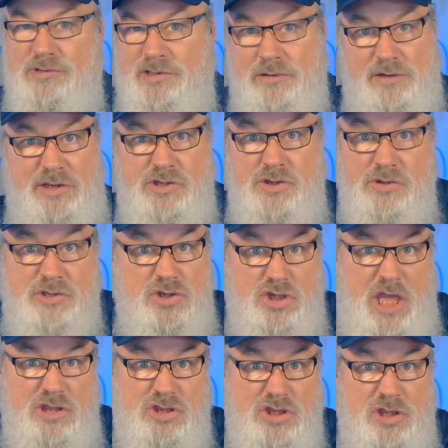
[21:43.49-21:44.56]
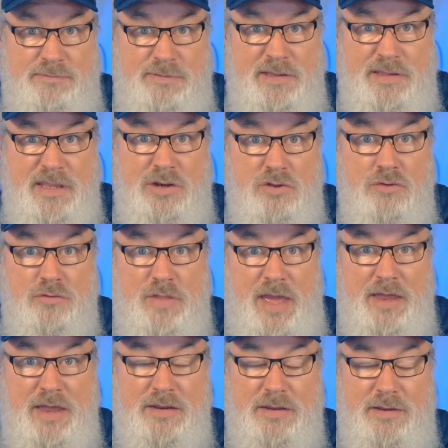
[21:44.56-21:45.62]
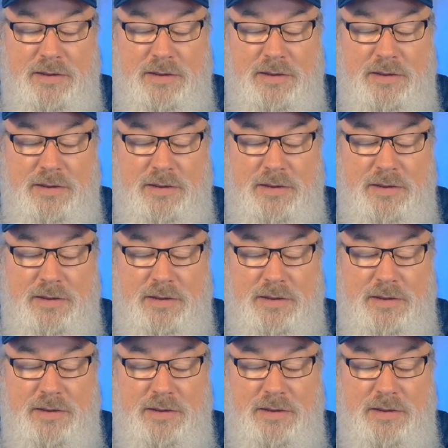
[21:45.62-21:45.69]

literally it's using ChatGPT to do that.